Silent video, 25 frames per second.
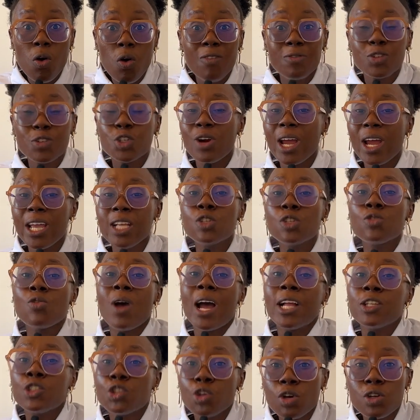of trying to
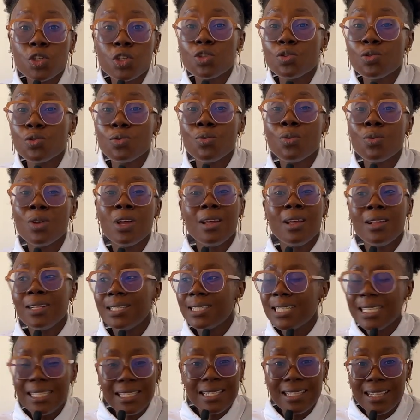adjust to
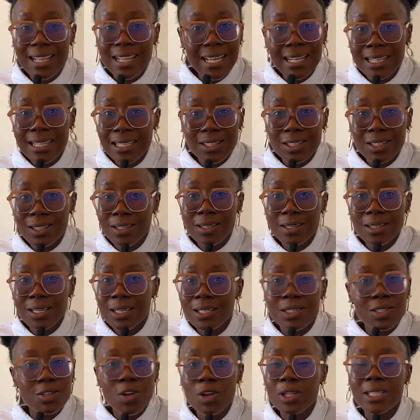this thing
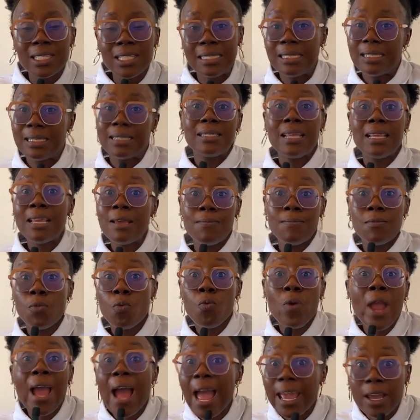is not the same
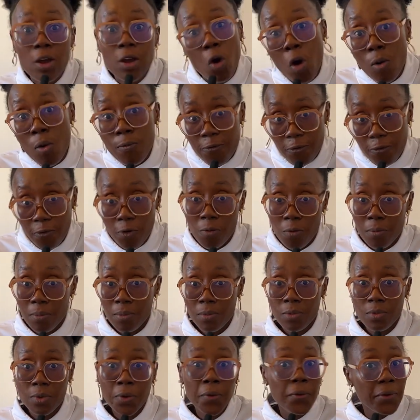where I come from.
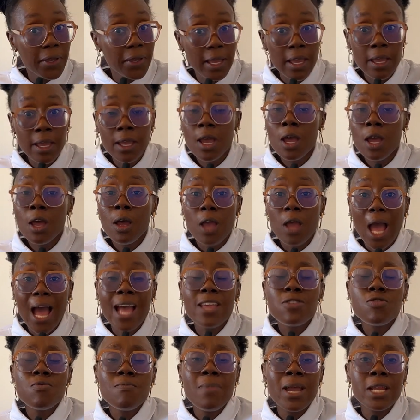Okay,
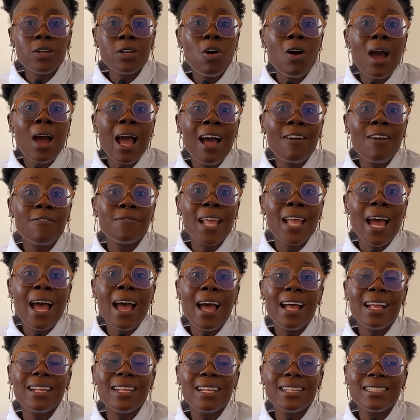and you might not have
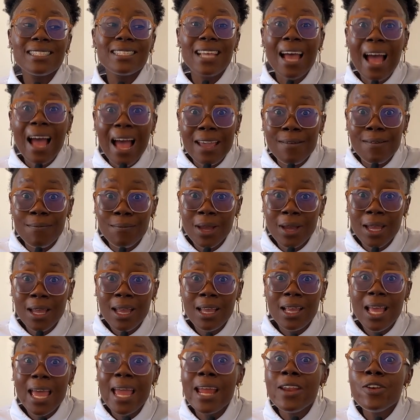that time
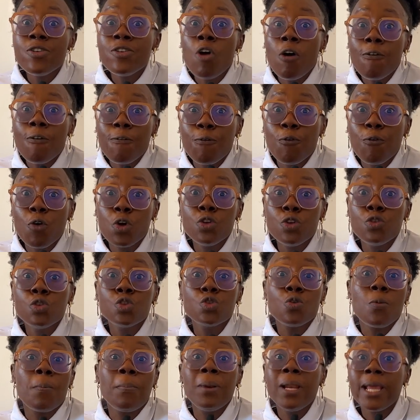enough for you
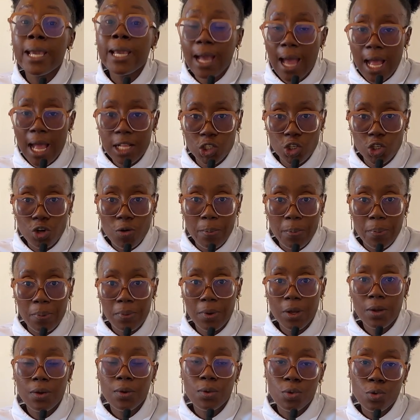to play catch up,
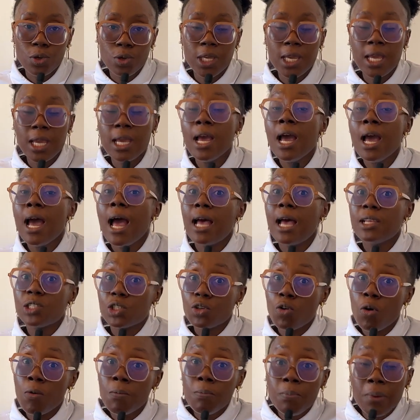okay, as
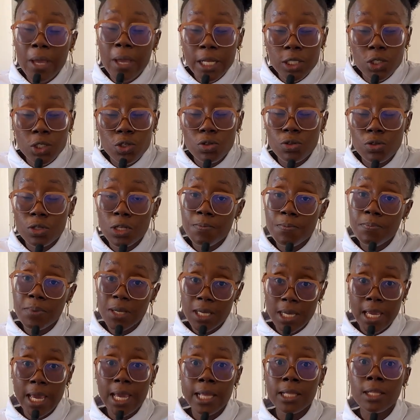compared to the
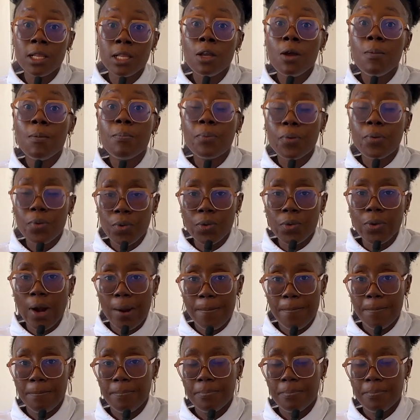BN program.